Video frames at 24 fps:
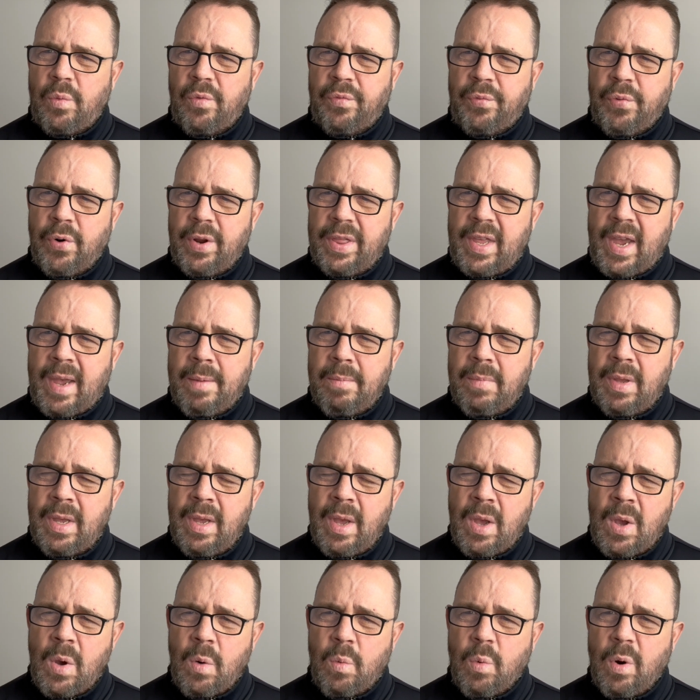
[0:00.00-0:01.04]
for them
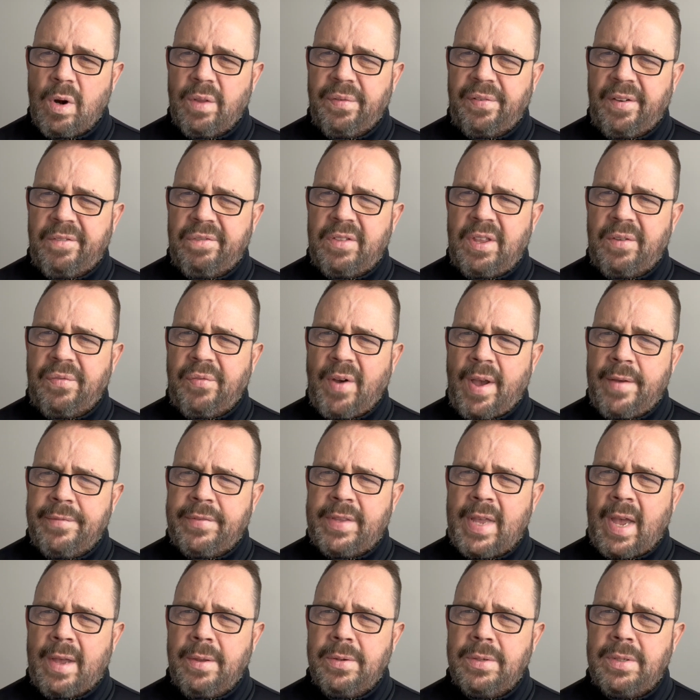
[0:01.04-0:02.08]
worth fifty-five
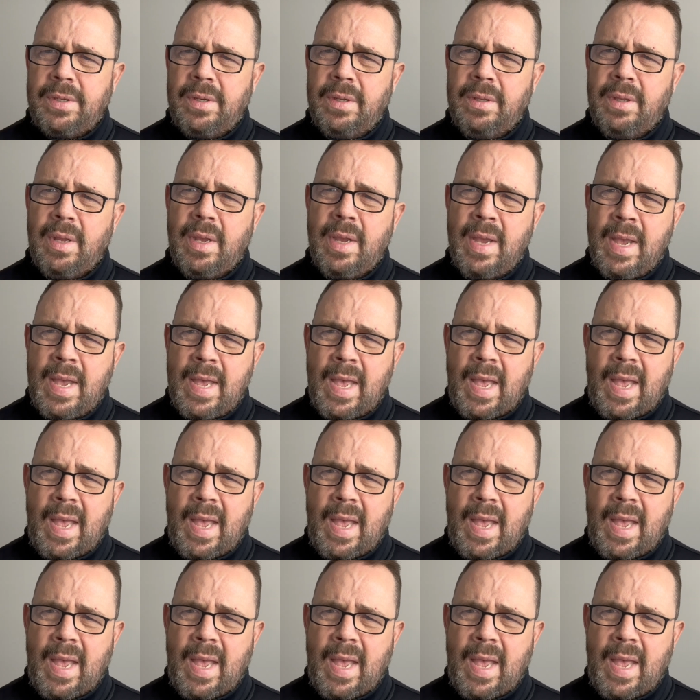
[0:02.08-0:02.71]
thousand dollars,